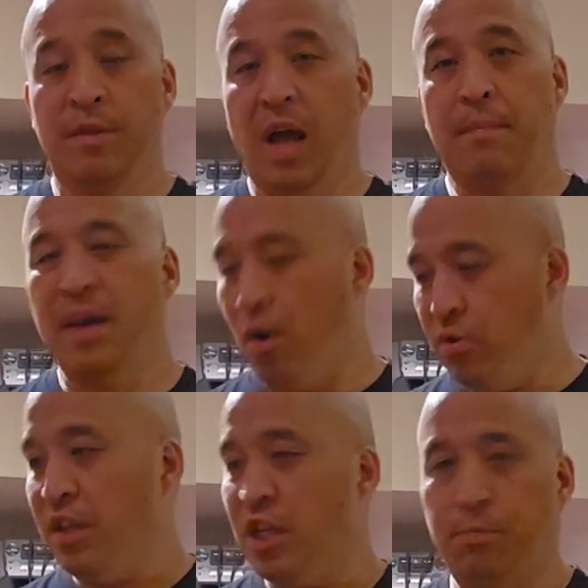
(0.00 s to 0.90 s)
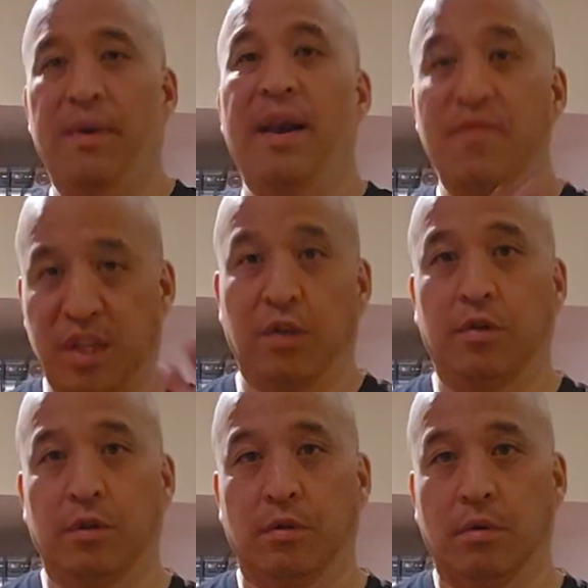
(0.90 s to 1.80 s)
Not only in this, but in everything you
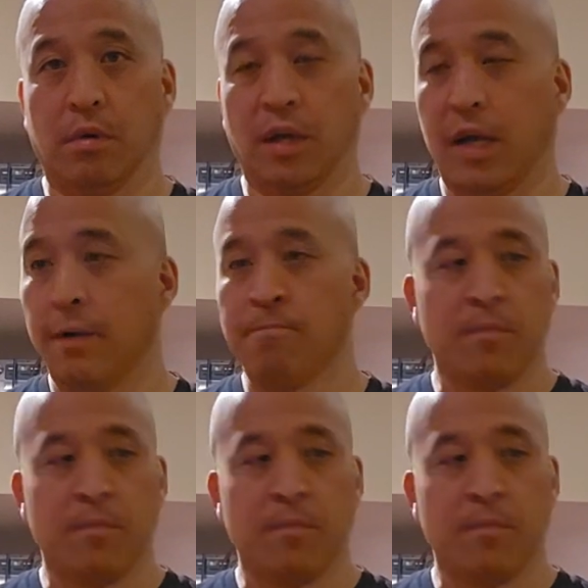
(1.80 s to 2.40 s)
do. Okay,